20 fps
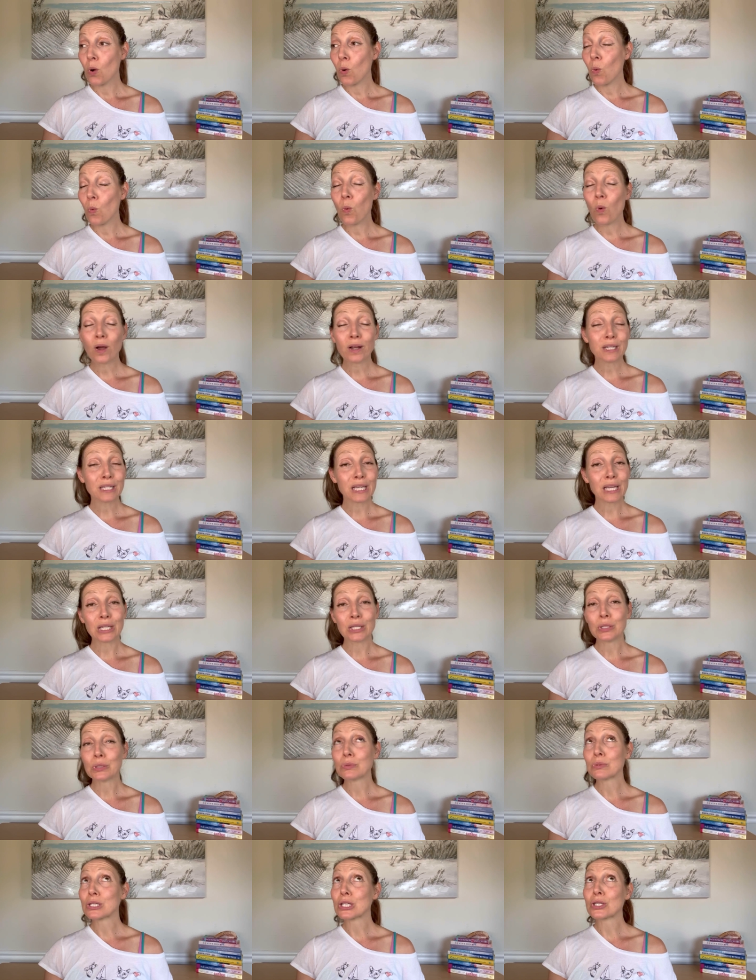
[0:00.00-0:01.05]
What can
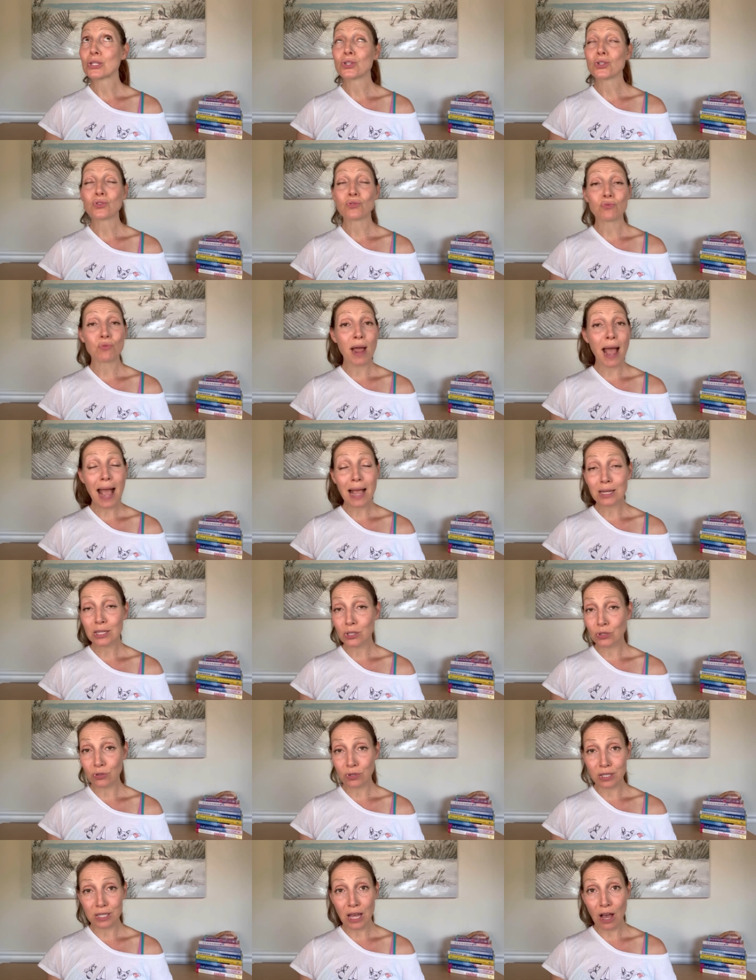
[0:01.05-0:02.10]
you distract
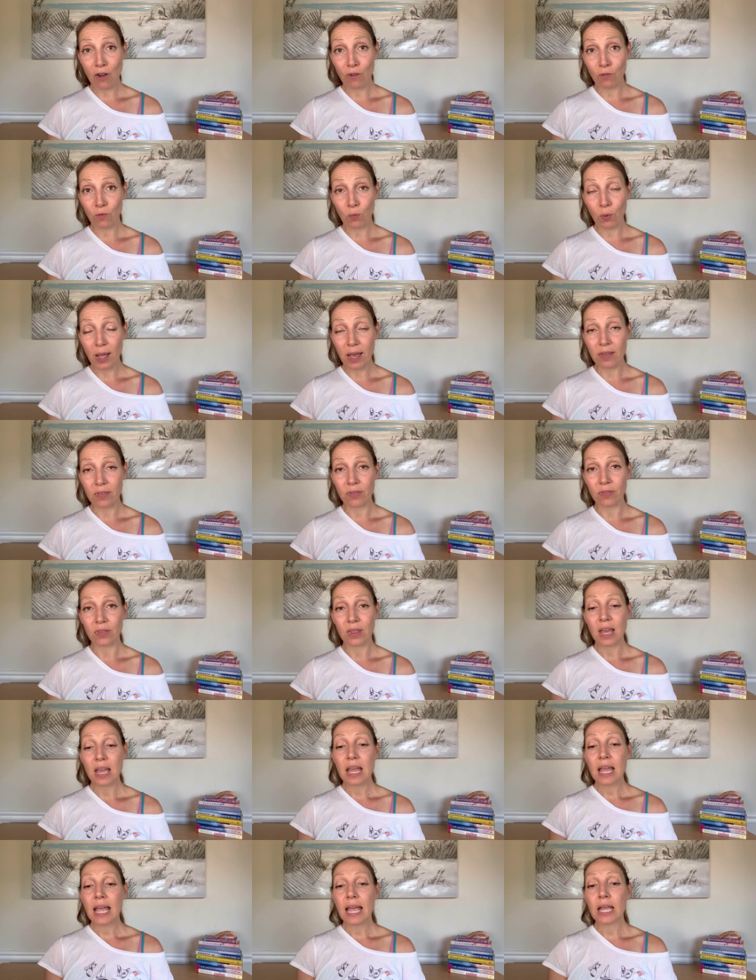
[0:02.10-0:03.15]
yourself with
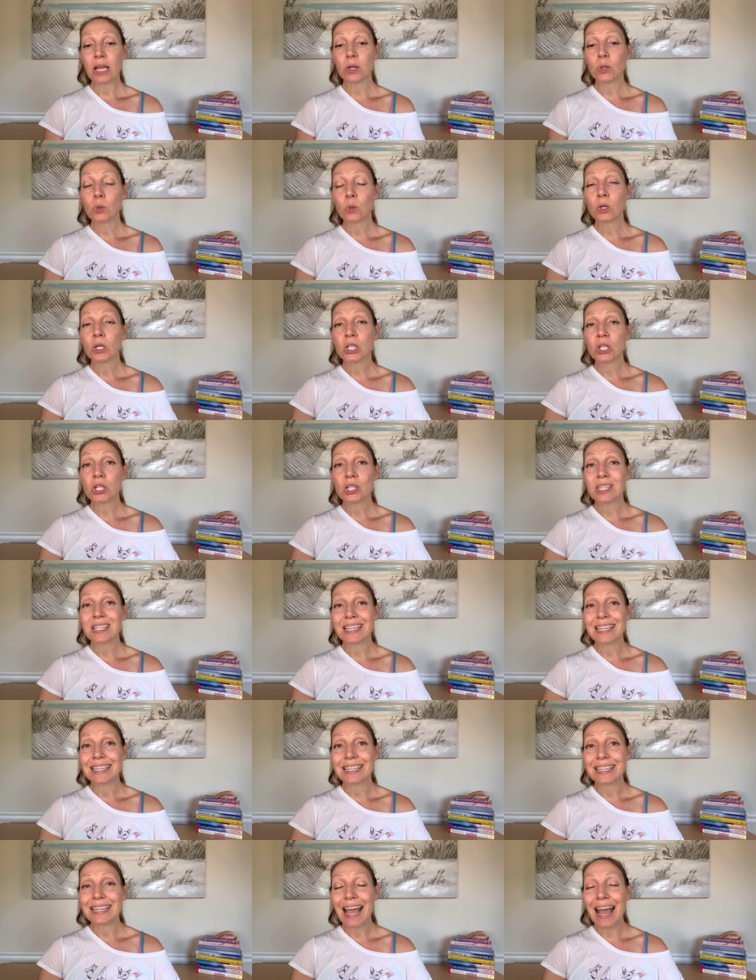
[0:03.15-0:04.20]
in order to
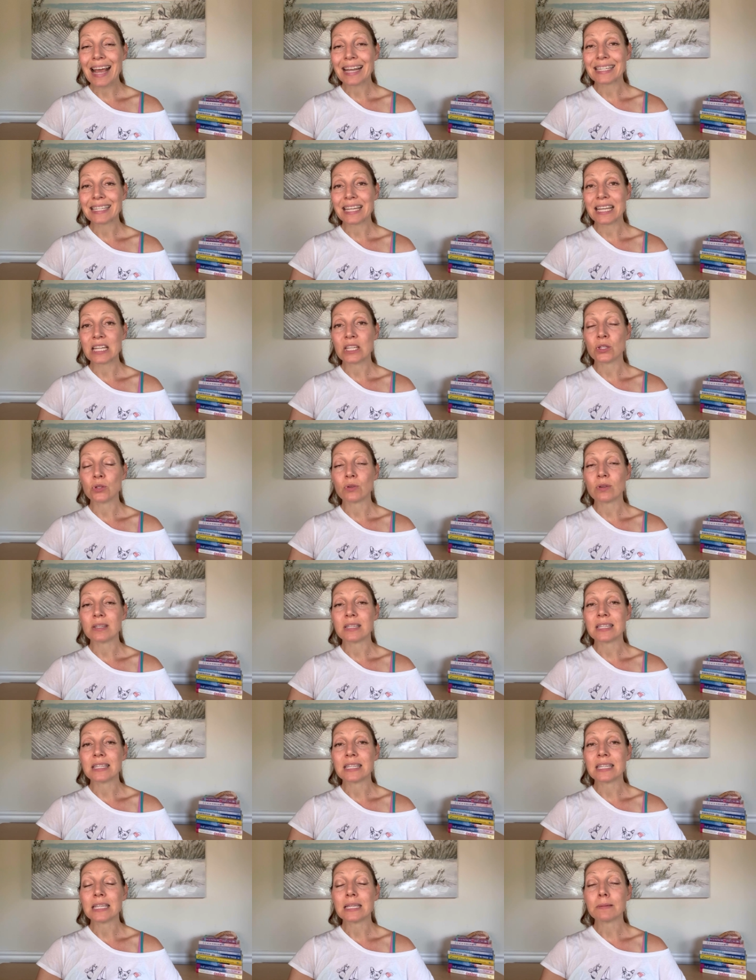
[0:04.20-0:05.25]
get into a
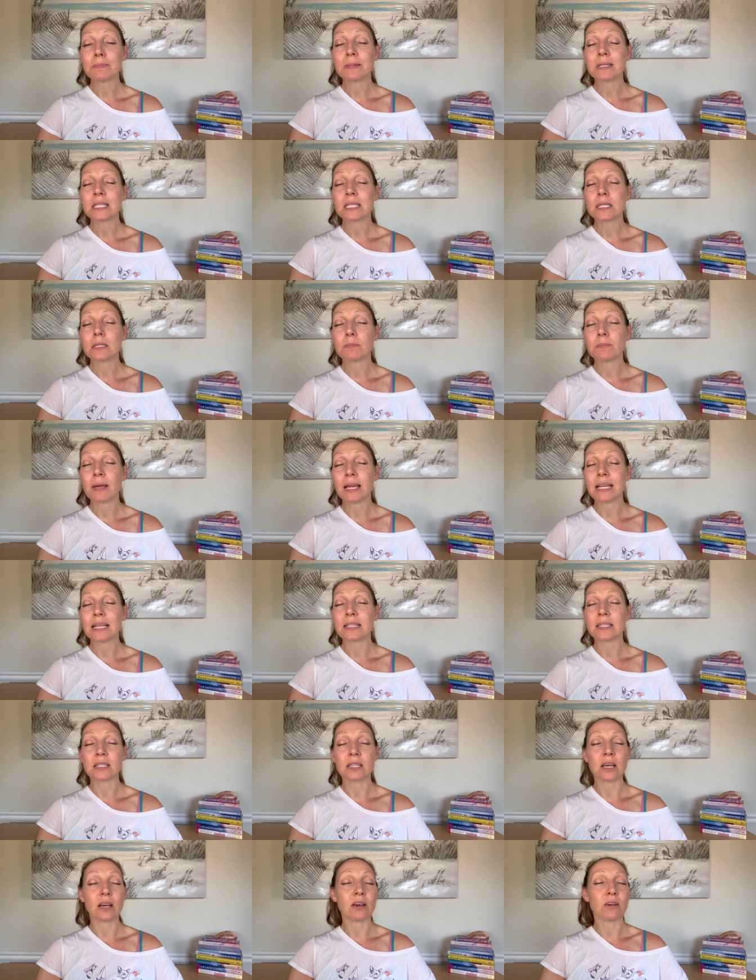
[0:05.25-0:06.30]
deep
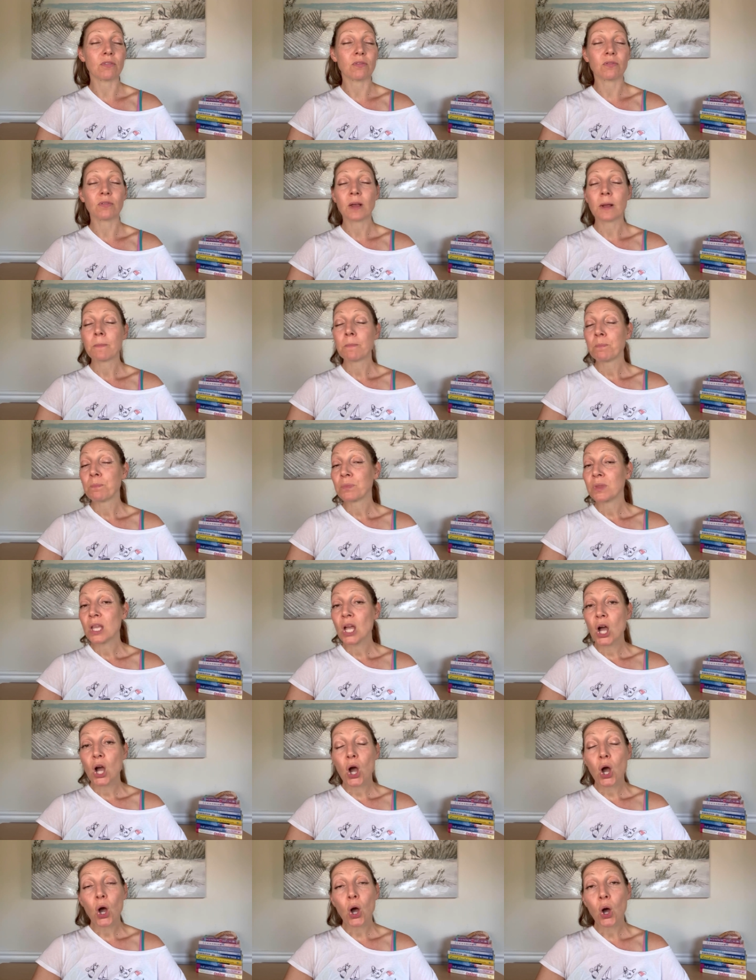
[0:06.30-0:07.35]
space of
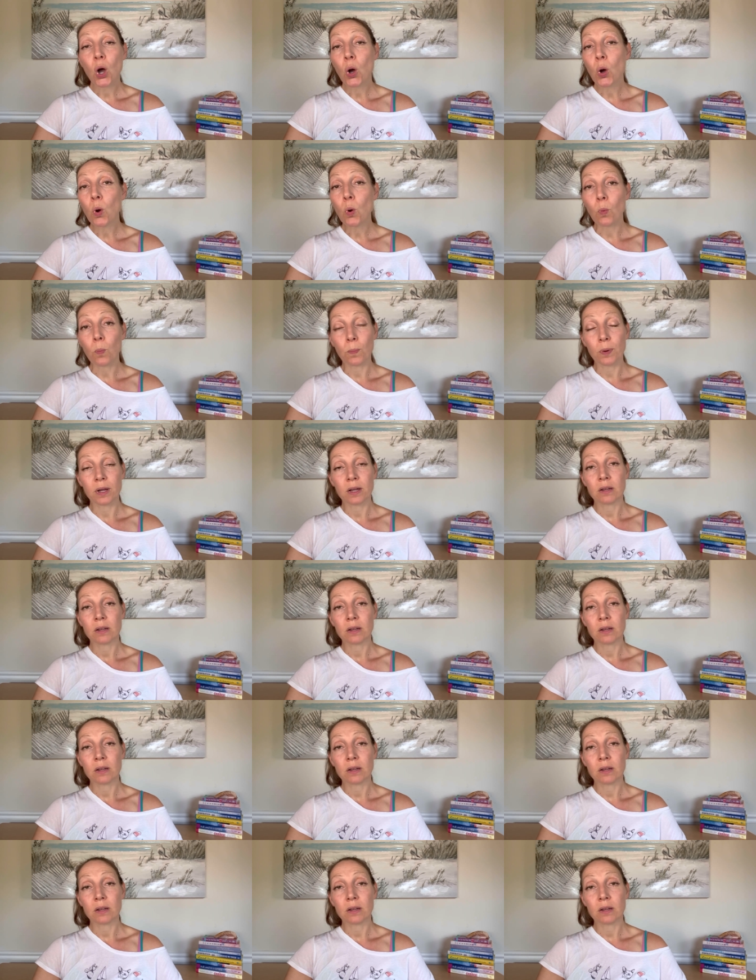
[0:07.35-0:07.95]
hope,